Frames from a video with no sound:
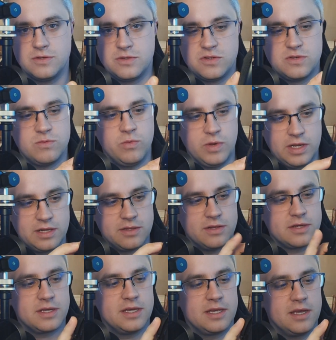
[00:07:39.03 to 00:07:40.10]
sweet
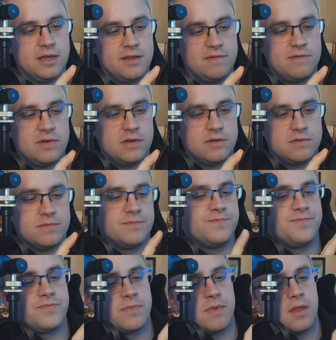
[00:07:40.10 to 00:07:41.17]
looking headphone.
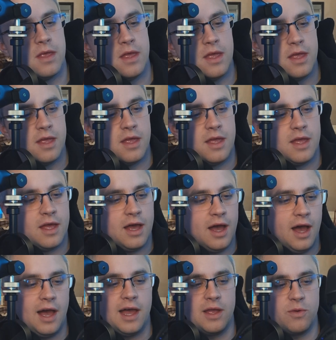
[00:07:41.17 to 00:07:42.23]

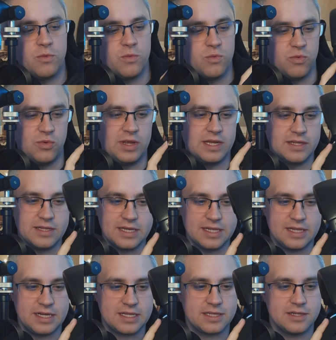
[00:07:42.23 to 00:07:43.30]
I really
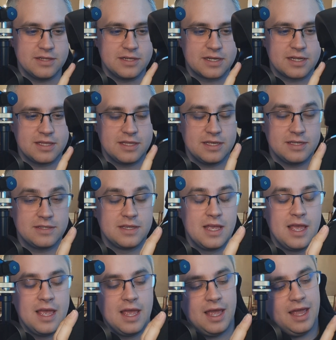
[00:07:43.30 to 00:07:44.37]
like the look of this.
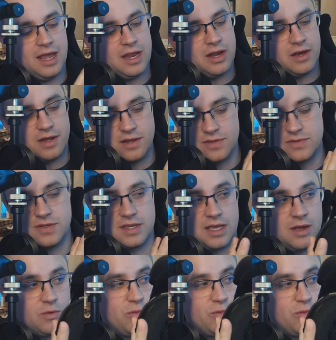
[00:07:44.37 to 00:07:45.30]
And honestly, I